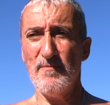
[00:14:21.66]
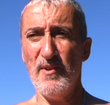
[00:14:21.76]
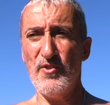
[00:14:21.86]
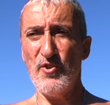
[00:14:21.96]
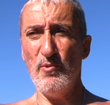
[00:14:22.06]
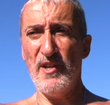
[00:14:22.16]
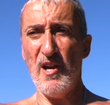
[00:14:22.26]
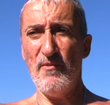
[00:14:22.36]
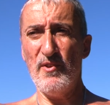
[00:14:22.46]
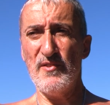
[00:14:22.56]
make sure we
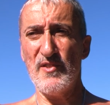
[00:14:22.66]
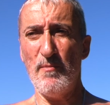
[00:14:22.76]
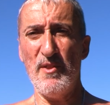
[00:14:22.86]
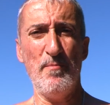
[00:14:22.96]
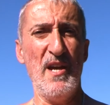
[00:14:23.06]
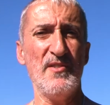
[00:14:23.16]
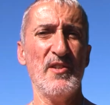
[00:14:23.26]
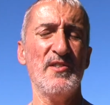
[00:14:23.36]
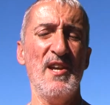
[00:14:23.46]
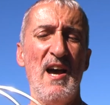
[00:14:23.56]
covered some of the
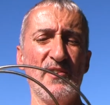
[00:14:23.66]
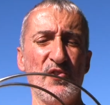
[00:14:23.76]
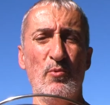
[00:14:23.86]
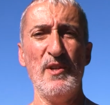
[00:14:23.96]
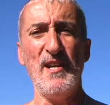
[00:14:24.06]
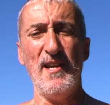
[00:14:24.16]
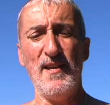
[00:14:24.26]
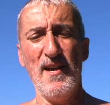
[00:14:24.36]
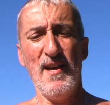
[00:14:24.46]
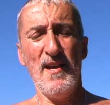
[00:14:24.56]
basics. Yeah, so we did.
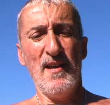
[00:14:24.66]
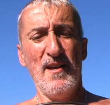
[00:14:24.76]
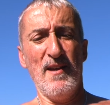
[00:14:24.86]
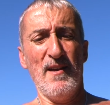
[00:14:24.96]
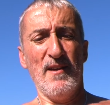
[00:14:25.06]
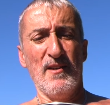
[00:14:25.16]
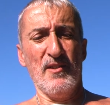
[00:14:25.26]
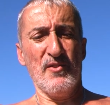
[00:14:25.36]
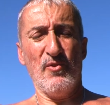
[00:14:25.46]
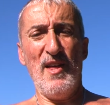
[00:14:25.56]

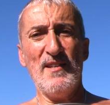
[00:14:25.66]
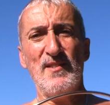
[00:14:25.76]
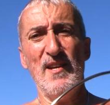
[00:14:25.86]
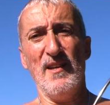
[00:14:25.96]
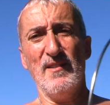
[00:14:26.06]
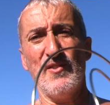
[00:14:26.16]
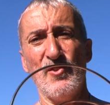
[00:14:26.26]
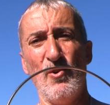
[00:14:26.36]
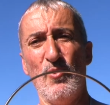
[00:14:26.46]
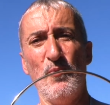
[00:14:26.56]
So that's it.
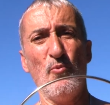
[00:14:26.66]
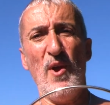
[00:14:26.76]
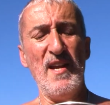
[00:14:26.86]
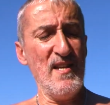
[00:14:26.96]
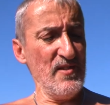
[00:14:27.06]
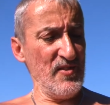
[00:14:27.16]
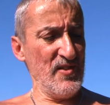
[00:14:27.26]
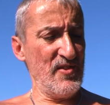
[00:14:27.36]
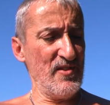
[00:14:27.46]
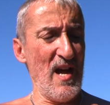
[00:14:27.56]
So radius
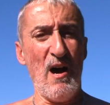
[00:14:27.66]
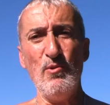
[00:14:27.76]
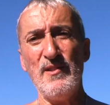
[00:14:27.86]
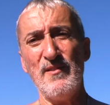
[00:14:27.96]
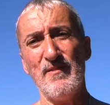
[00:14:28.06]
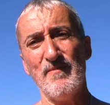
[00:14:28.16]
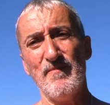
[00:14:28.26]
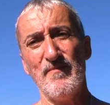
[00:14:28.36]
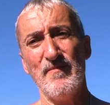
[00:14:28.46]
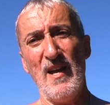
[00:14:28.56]
is out,
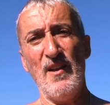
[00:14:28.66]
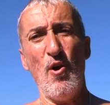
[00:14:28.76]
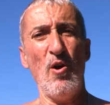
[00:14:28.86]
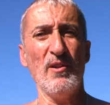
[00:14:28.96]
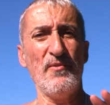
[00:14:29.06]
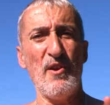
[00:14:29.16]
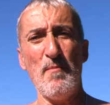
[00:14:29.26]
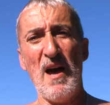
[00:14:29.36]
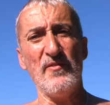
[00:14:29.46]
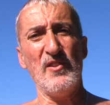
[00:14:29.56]
and all of their
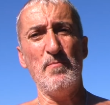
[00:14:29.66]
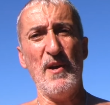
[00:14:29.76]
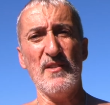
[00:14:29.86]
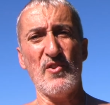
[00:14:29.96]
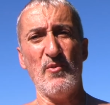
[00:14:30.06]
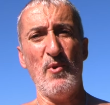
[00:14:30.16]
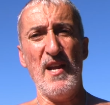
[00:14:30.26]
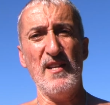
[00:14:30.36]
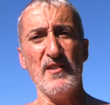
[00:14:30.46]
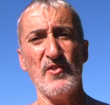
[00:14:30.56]
math depends on
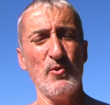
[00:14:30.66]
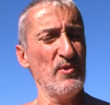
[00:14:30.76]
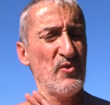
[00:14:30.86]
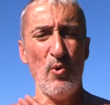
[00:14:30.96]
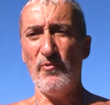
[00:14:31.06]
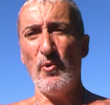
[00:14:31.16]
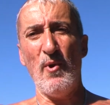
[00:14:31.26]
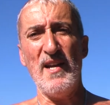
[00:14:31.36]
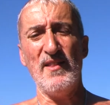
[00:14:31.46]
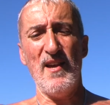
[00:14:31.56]
radius. So it's over
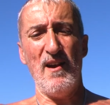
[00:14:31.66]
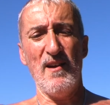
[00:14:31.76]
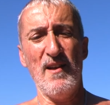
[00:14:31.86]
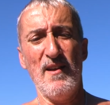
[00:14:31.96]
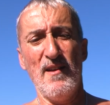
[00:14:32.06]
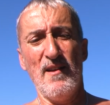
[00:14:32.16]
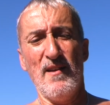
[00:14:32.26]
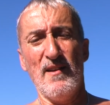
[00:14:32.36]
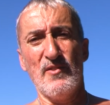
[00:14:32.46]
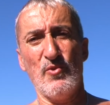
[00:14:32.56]
right there.
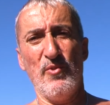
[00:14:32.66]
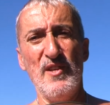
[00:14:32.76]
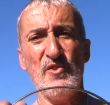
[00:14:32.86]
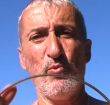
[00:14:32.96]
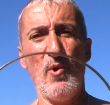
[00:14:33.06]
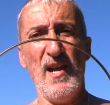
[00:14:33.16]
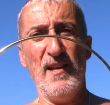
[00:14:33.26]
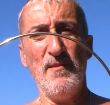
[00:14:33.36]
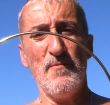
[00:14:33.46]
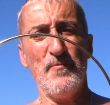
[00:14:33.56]
So this ring,